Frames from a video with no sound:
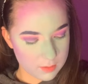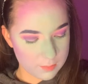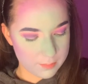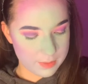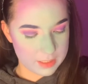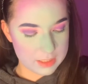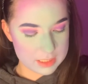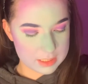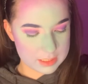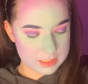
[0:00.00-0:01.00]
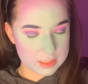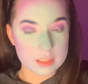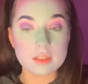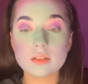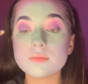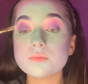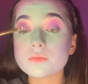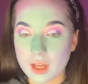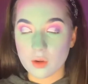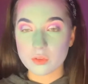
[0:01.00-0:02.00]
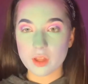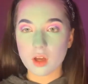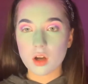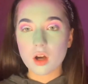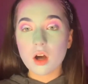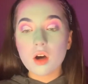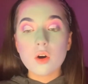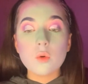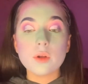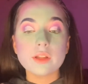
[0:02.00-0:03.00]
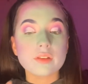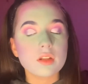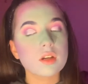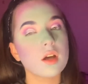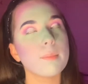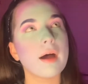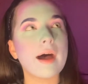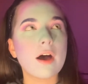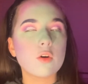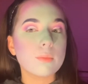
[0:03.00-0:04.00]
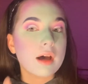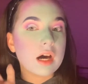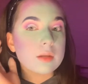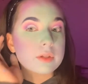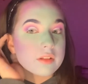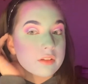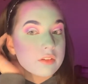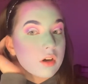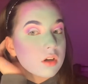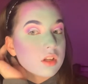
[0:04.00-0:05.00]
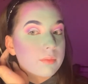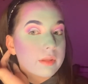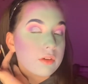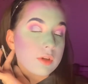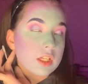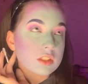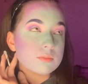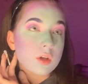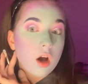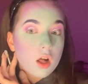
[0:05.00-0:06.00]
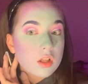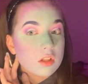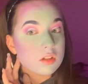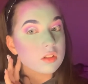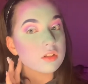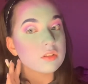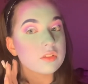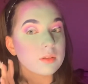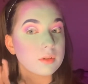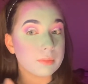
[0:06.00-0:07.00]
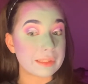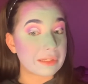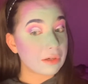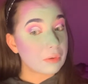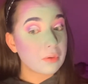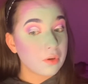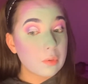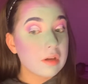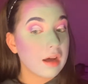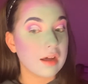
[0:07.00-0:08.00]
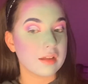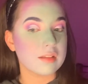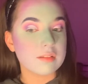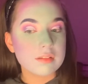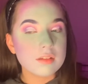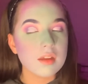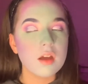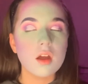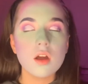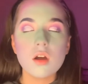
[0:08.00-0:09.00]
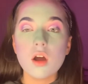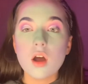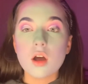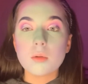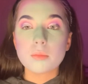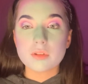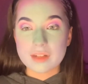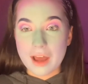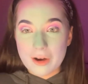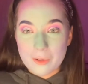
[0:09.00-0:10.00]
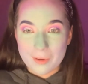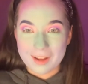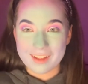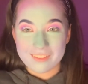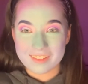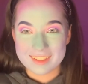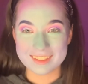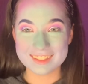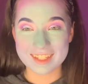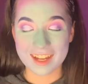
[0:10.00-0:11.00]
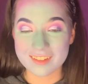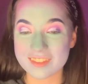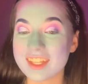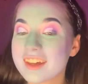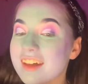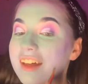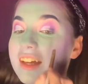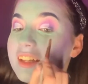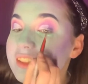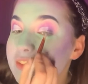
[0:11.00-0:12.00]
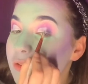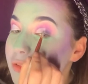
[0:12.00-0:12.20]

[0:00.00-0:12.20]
base. And I was like, oh, well, it's gonna come out bad because it's all gonna be random colors. And I'm gonna be like, oh no, guys. But now I'm like, need to hold